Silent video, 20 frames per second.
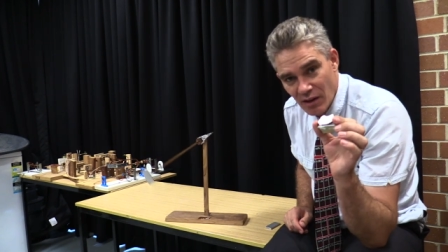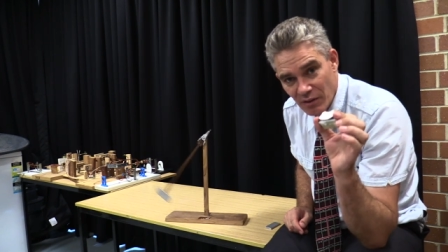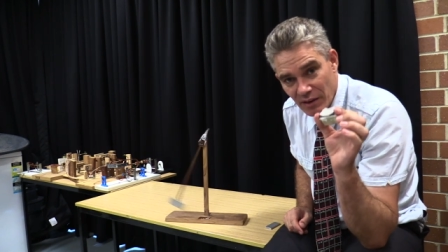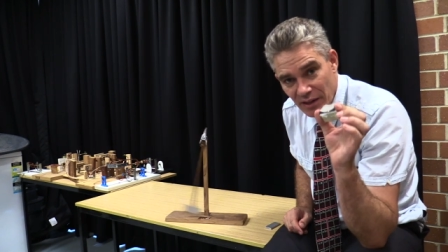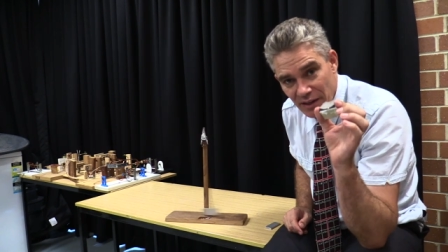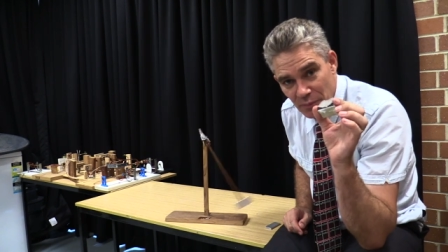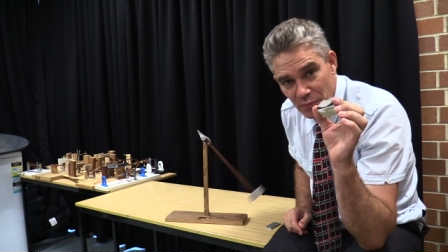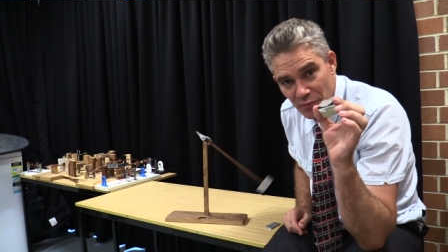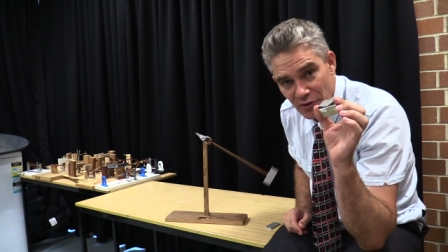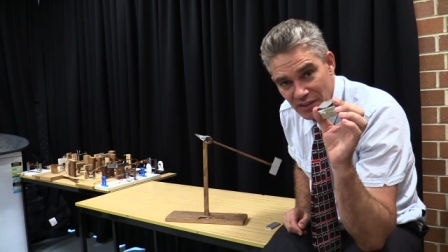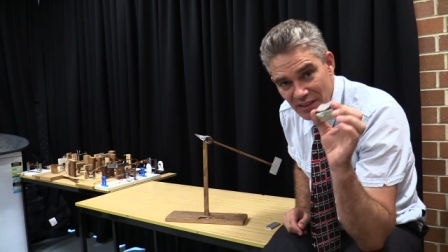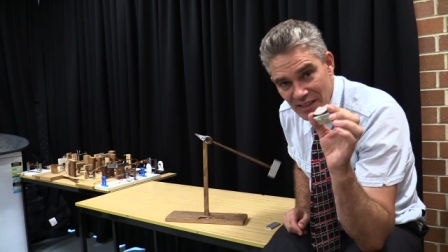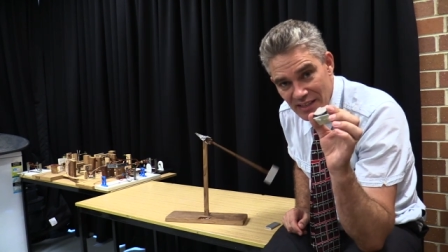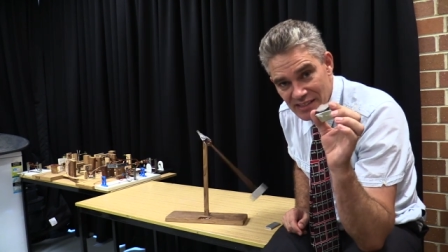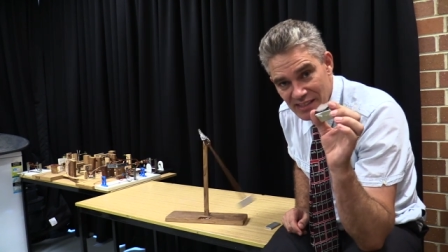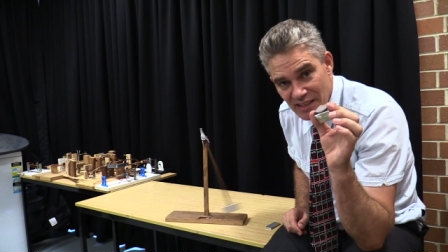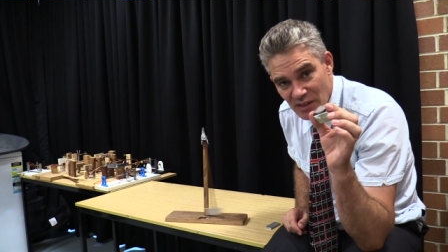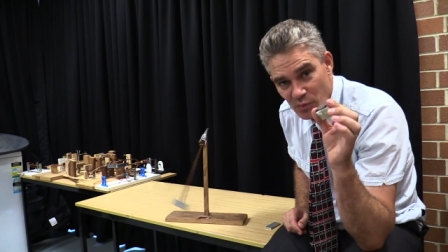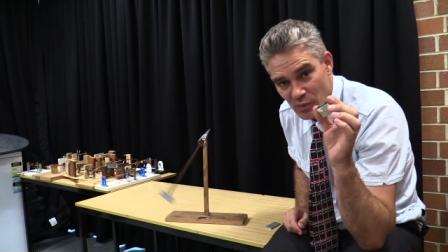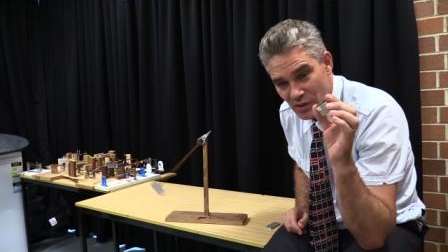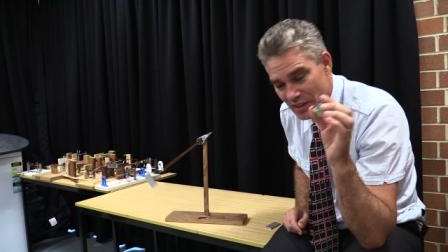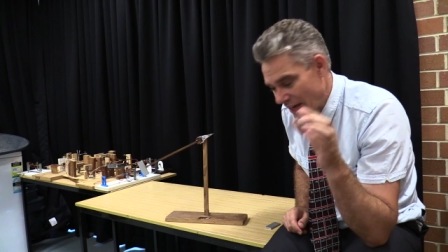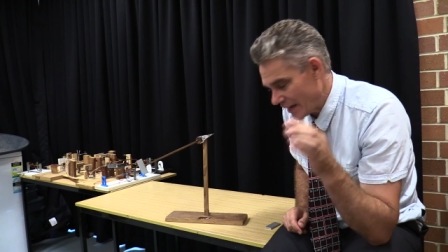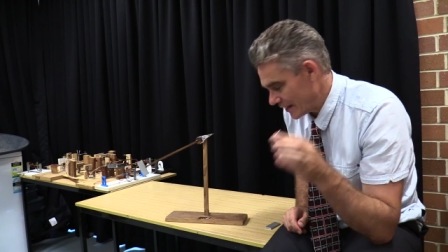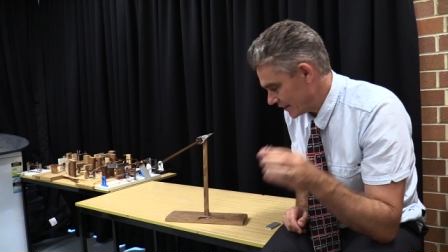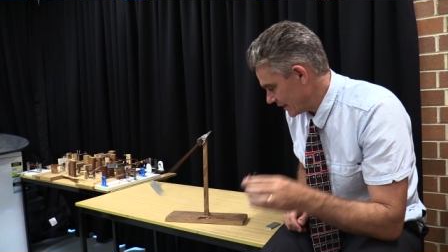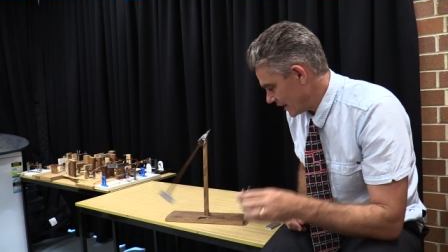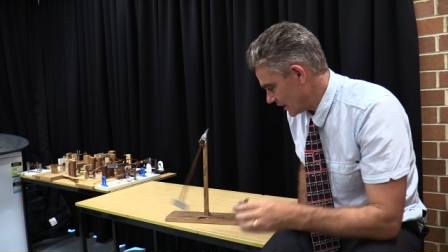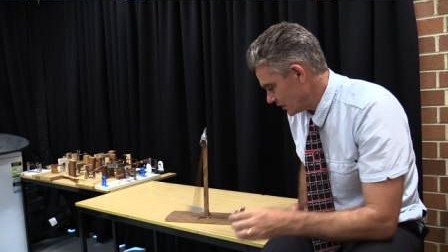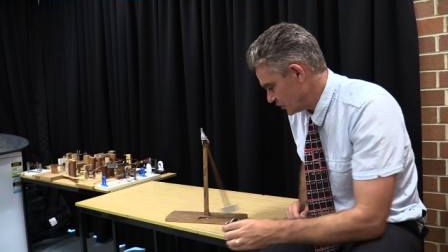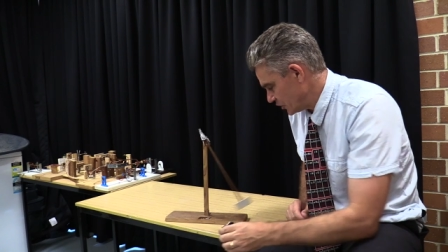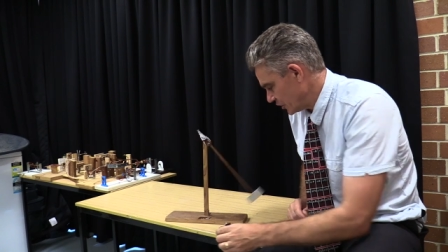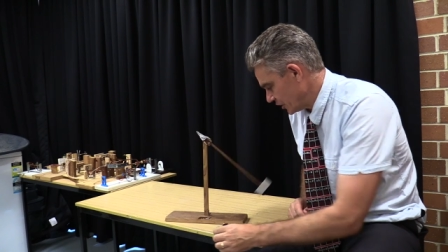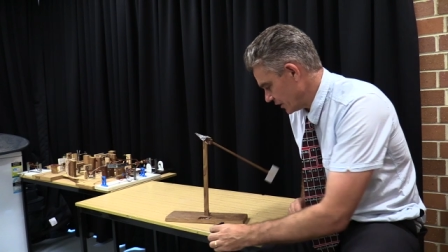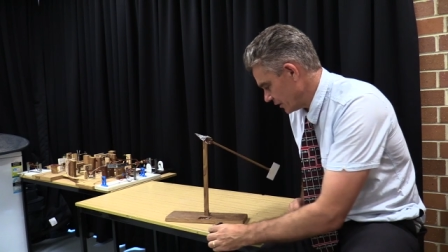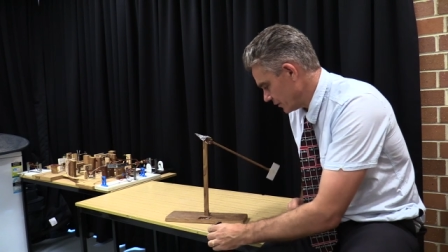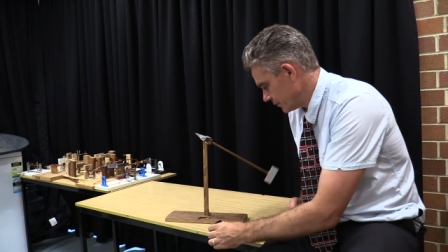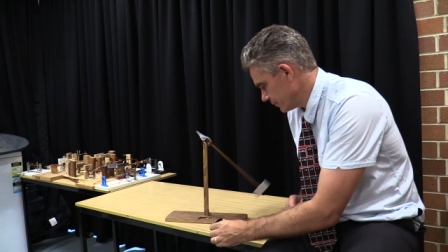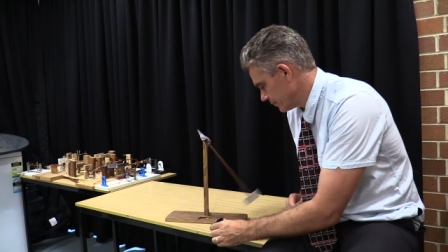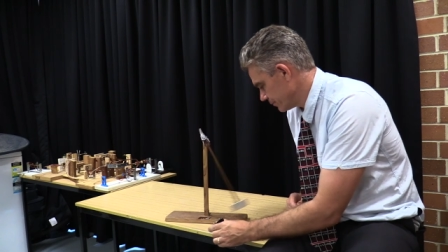I'm going to bring this in without touching
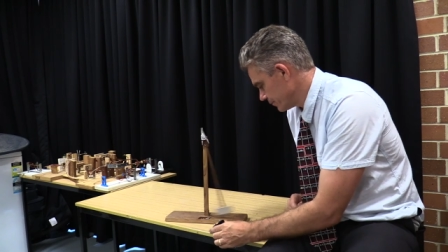it.